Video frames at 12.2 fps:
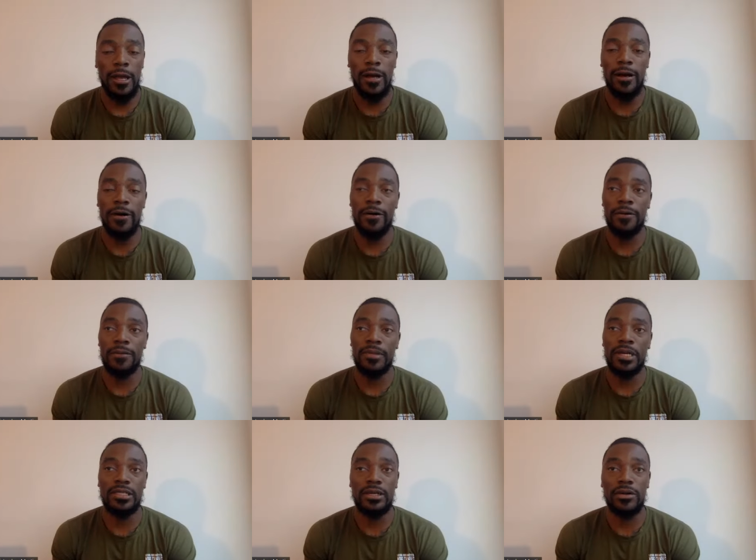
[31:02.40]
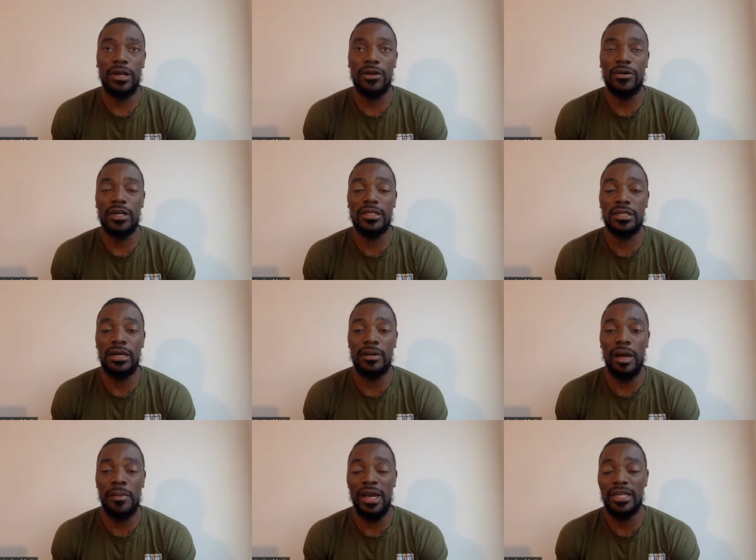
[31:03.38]
Um, that's a great question. I'm,
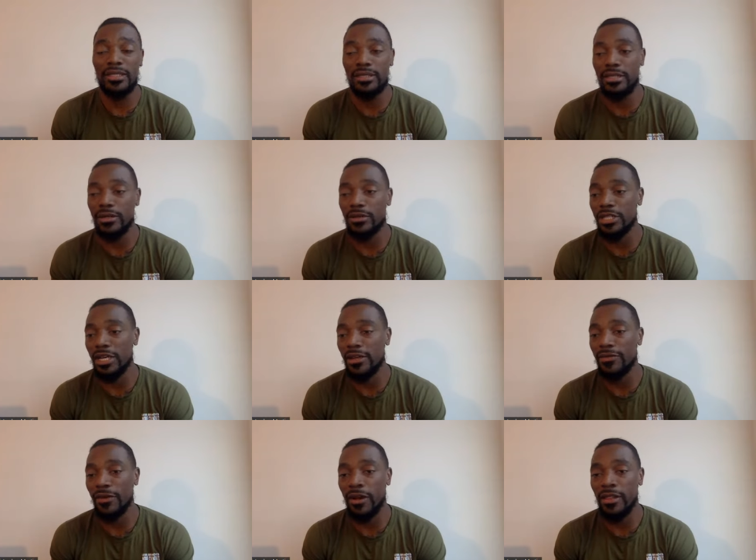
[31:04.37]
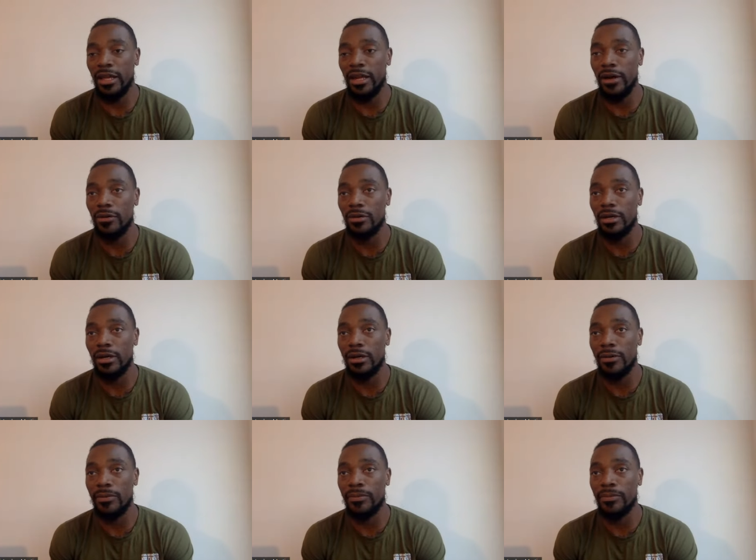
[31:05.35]
I'm actually still trying to figure that out. Um,